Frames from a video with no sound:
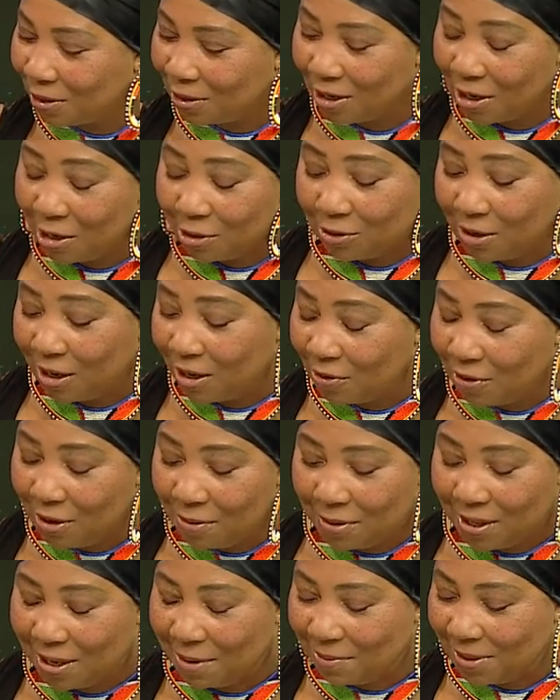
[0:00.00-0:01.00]
So I agree with
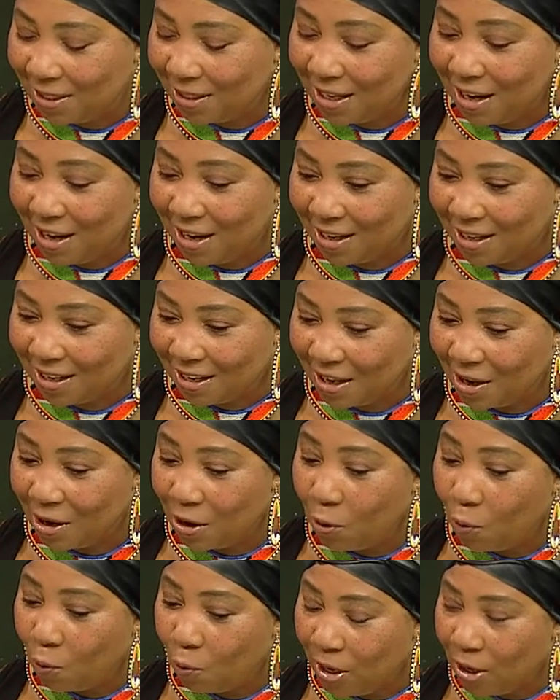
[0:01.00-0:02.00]
him entirely.
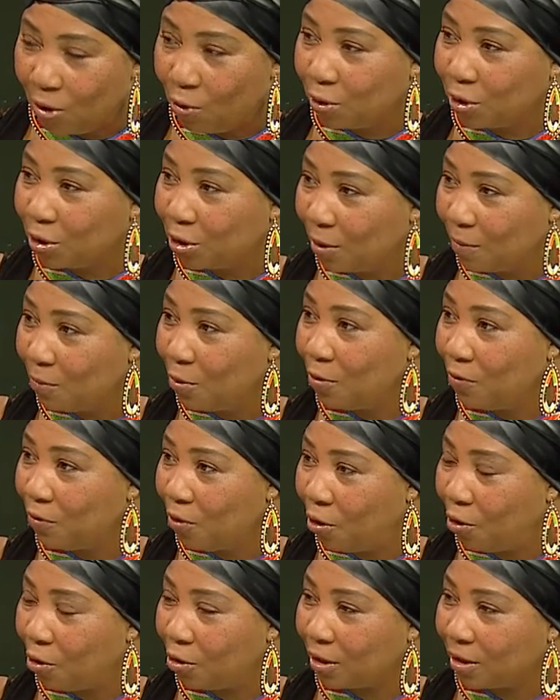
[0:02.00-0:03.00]
We ought to move
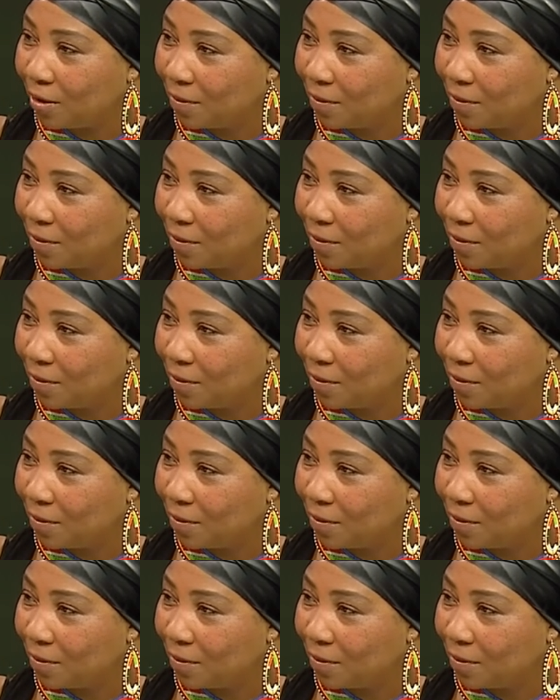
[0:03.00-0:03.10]
on.